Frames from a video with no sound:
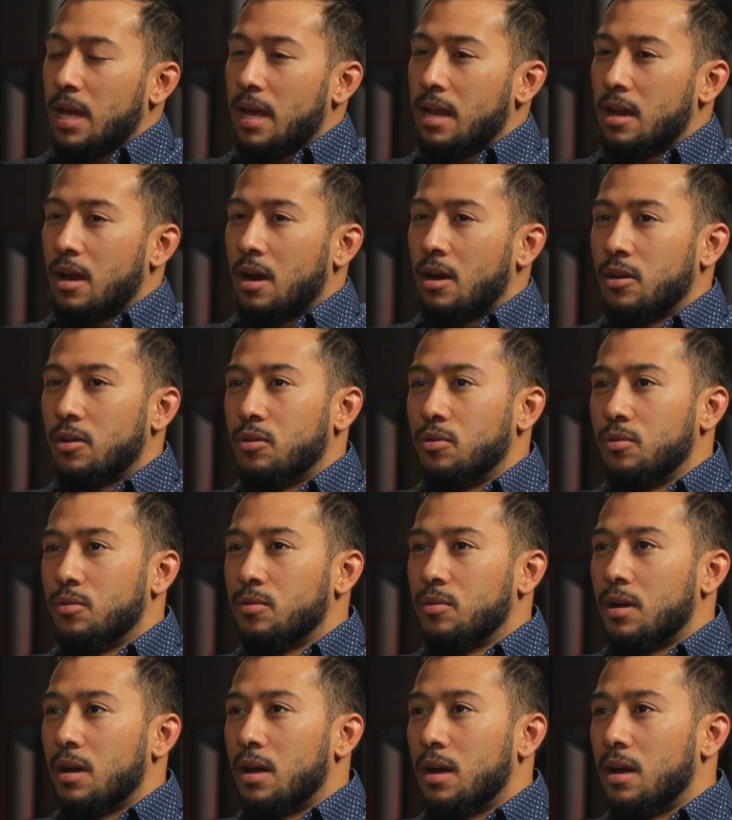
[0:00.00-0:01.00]
And are
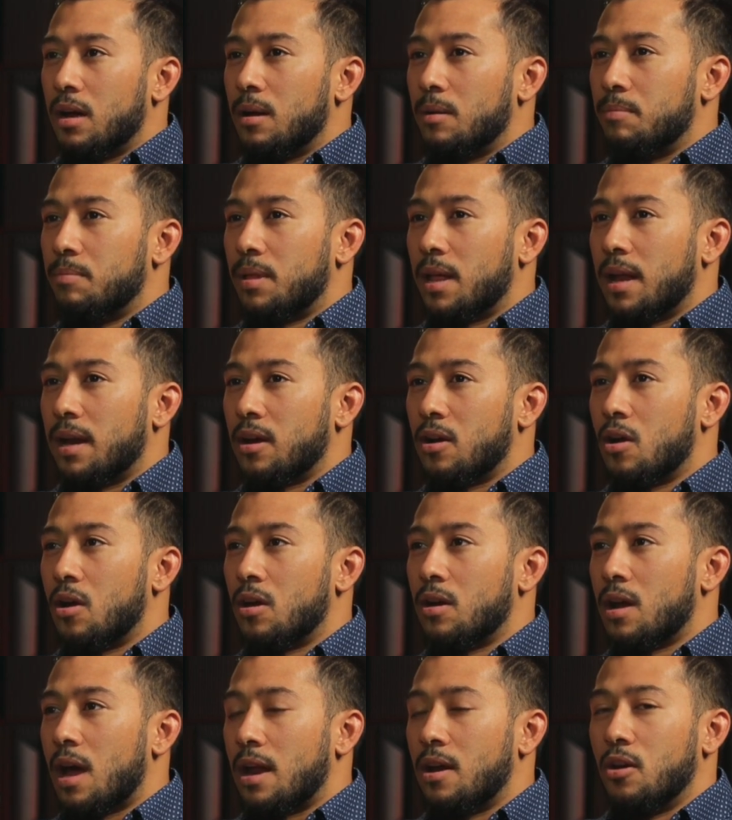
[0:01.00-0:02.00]
you planning
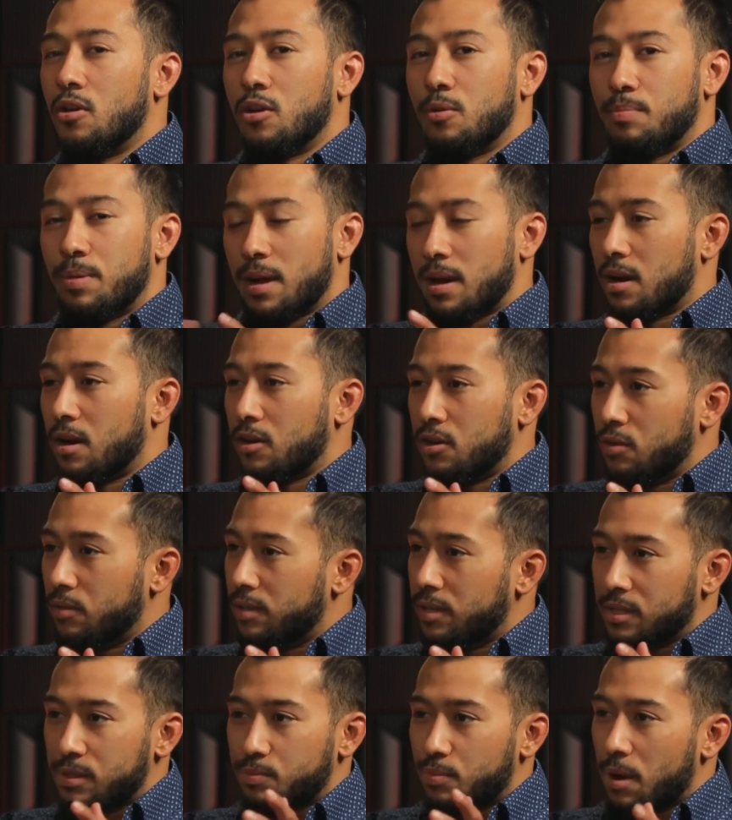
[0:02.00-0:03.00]
on, I know you're planning on
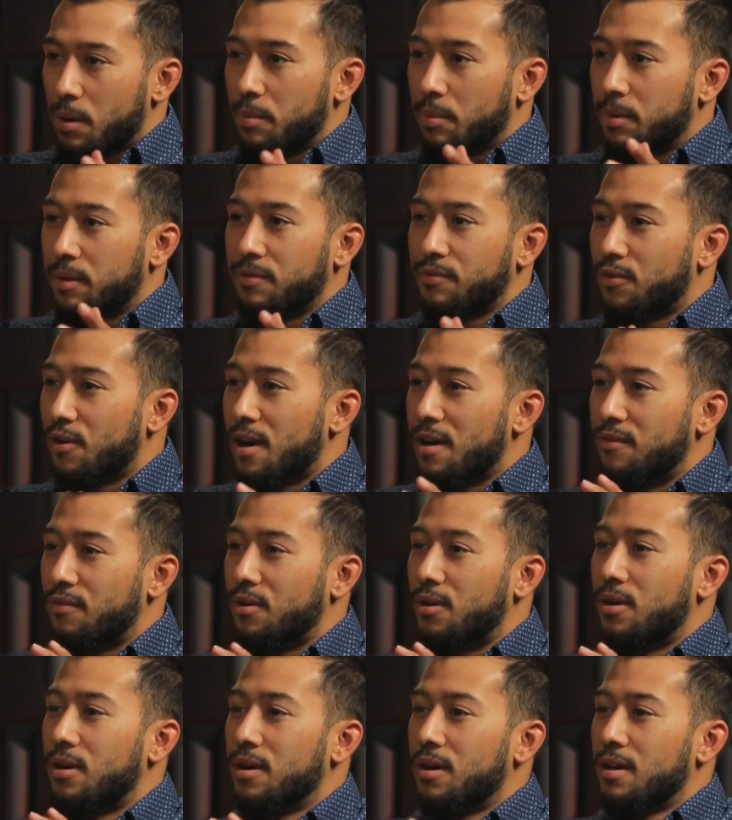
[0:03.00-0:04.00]
doing this probably
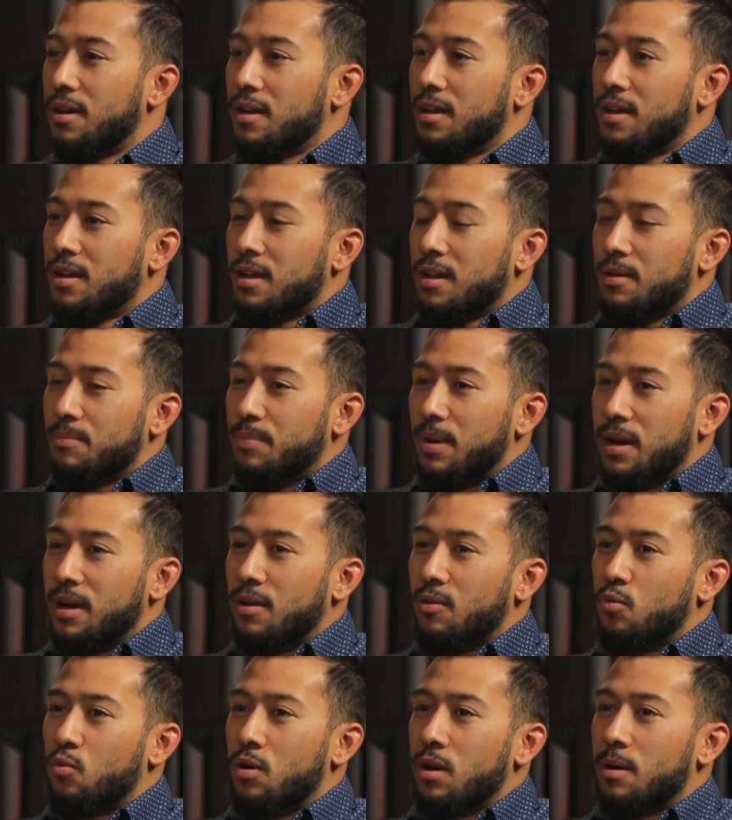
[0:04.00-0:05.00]
forever,
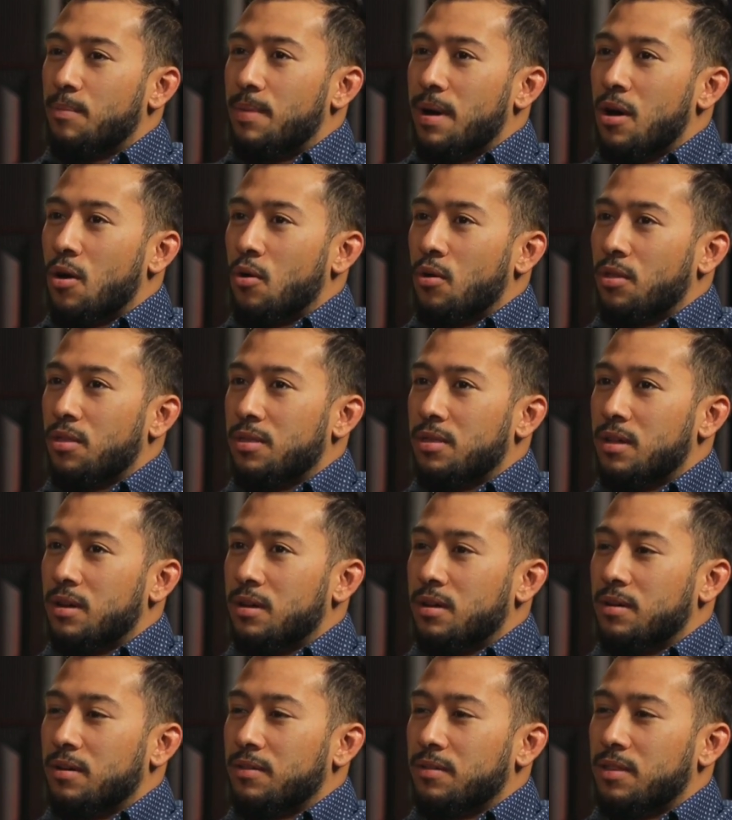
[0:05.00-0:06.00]
but what about
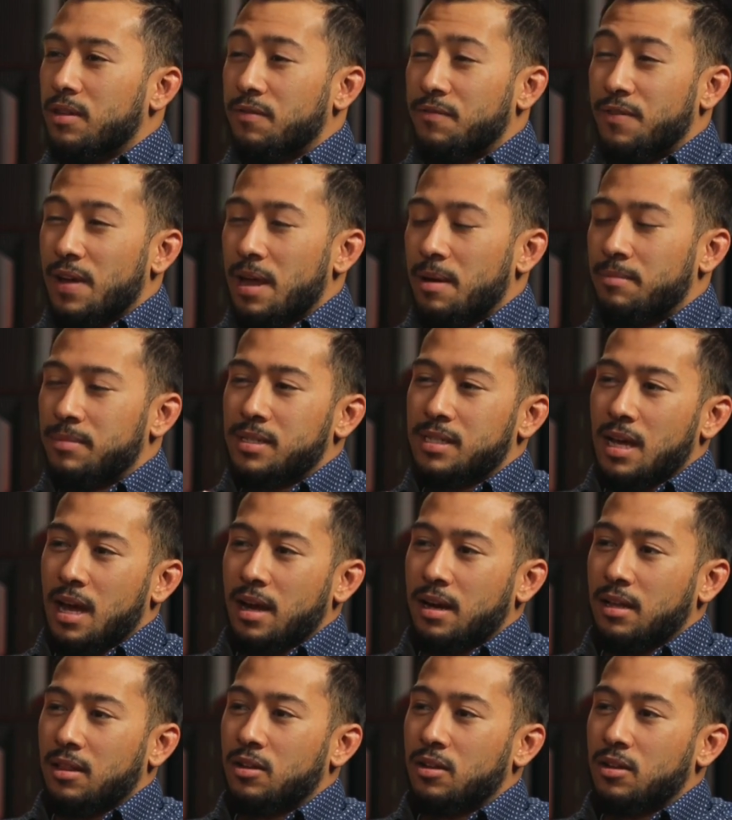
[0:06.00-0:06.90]
the fame side?